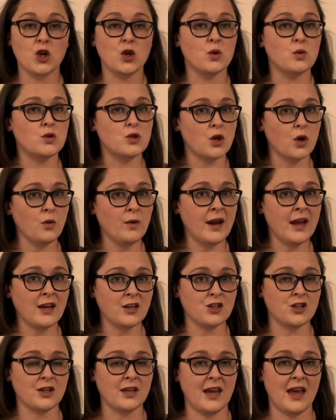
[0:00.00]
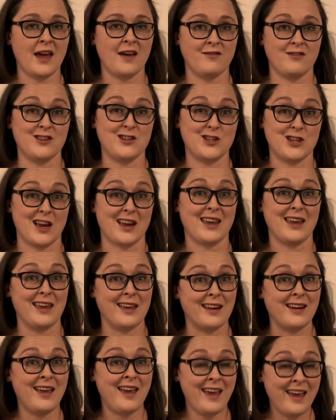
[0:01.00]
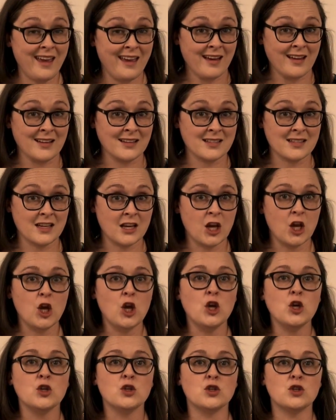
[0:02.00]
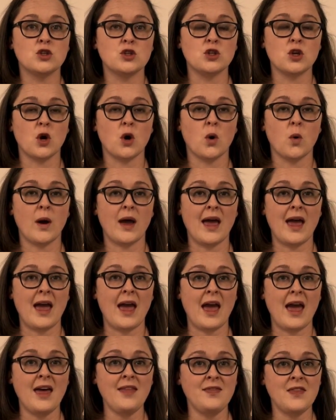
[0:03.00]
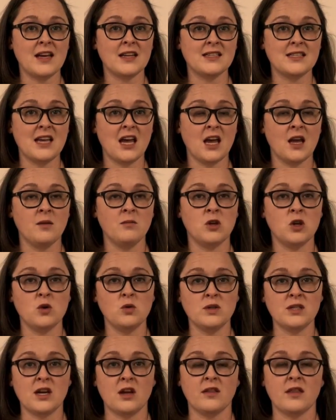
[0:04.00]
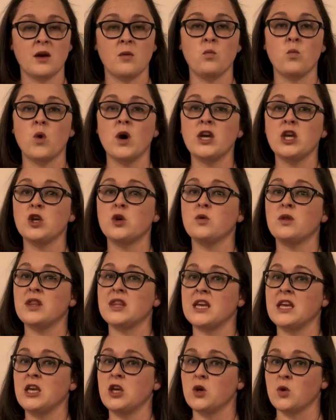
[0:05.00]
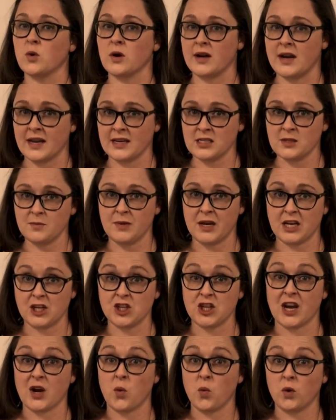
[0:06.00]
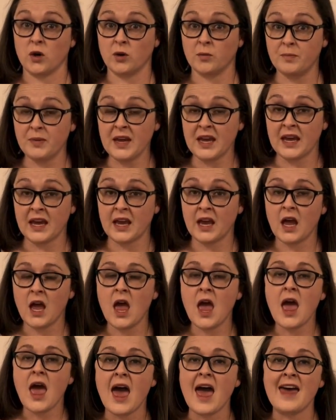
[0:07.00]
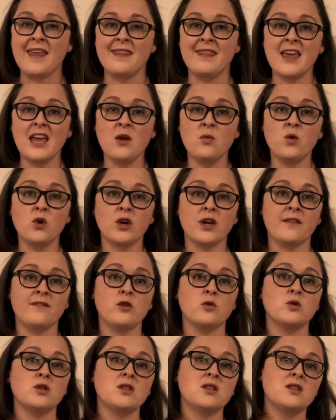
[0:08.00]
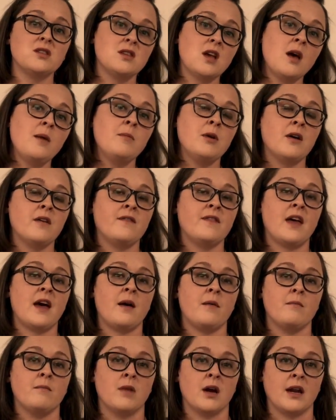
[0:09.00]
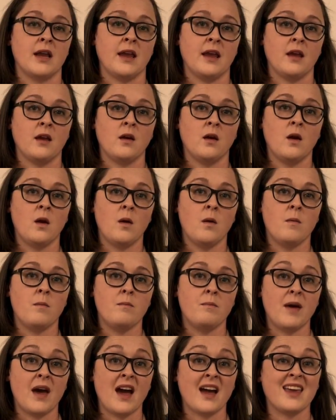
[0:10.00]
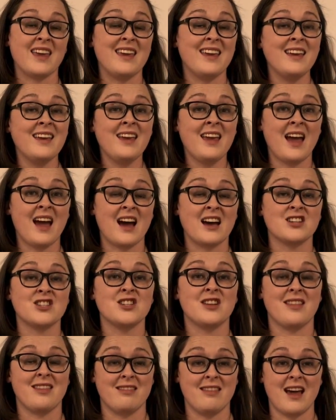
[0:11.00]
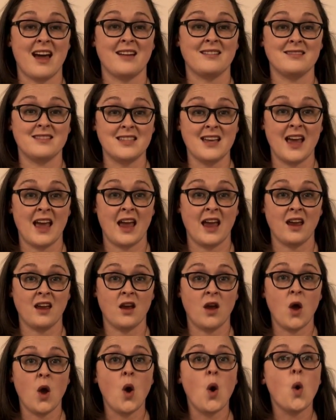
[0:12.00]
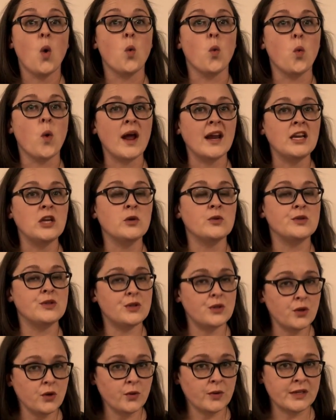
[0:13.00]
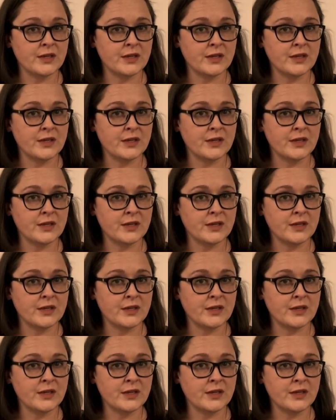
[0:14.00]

You don't actually have the check in hand. So at that time, you tell them what you think your next paycheck will be, and they will give you some of that money back in cash that day. When you do